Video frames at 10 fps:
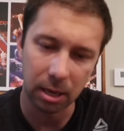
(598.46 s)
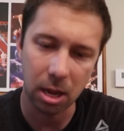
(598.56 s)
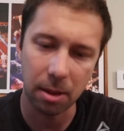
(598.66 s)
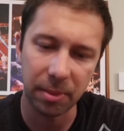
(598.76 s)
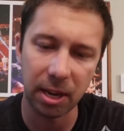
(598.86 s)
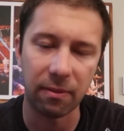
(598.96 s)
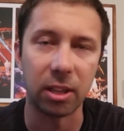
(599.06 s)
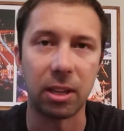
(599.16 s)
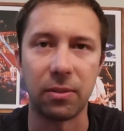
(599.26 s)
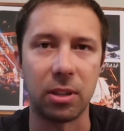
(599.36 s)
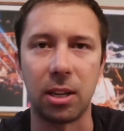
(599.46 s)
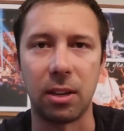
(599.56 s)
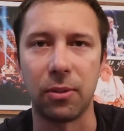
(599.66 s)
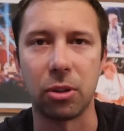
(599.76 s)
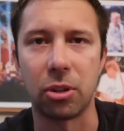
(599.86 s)
They definitely didn't
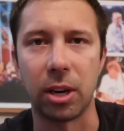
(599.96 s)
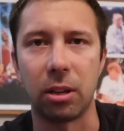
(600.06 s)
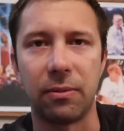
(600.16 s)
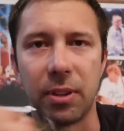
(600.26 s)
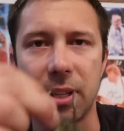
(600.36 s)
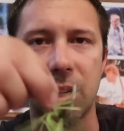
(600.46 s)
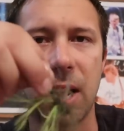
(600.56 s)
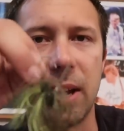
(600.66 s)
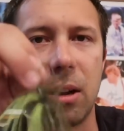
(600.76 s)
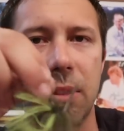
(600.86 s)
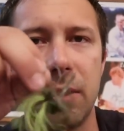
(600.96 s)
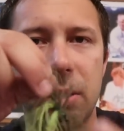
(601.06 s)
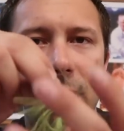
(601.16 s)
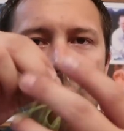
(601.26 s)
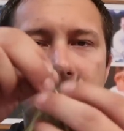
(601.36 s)
give you a trailer for this guy on
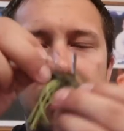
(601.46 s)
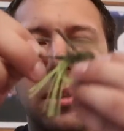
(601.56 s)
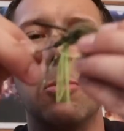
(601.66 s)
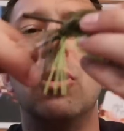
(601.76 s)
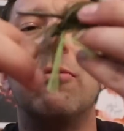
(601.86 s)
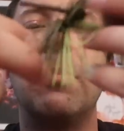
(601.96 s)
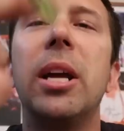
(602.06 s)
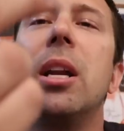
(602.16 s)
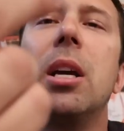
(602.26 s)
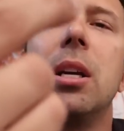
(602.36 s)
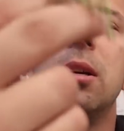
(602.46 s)
this move, but